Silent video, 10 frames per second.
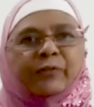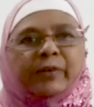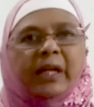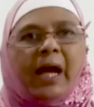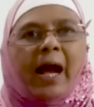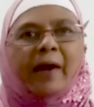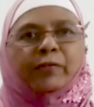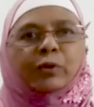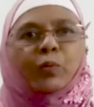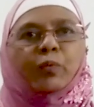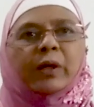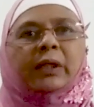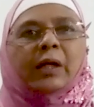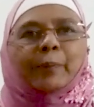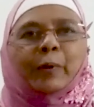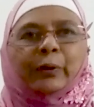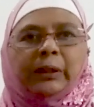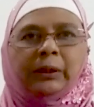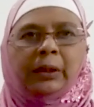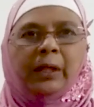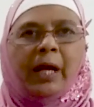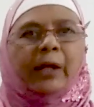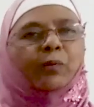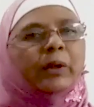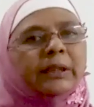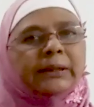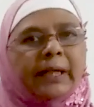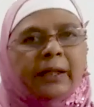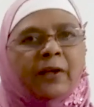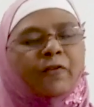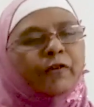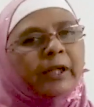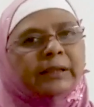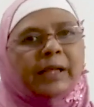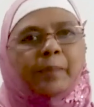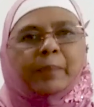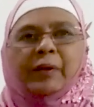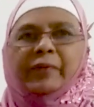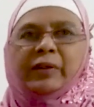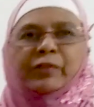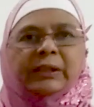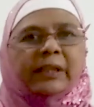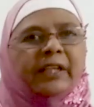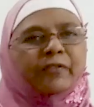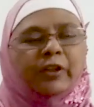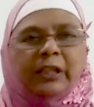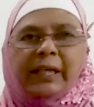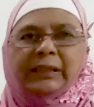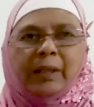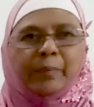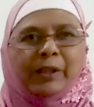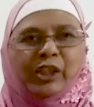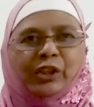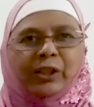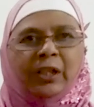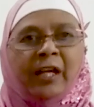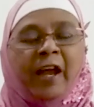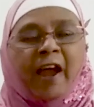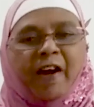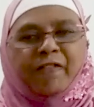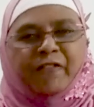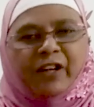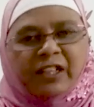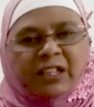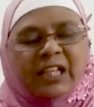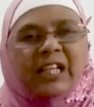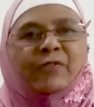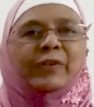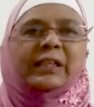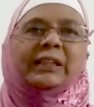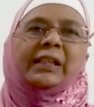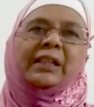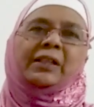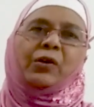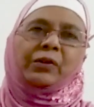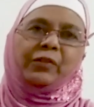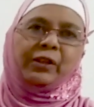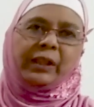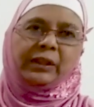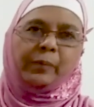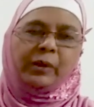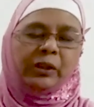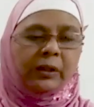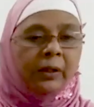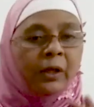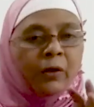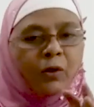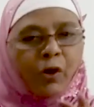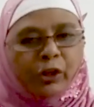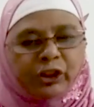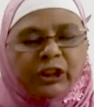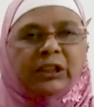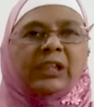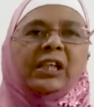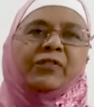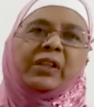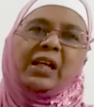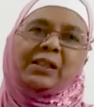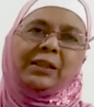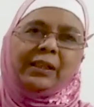to work upon it. And what is that? For example, when we study for the examination, effortly we study on for the examination. Consciously, we are studying for the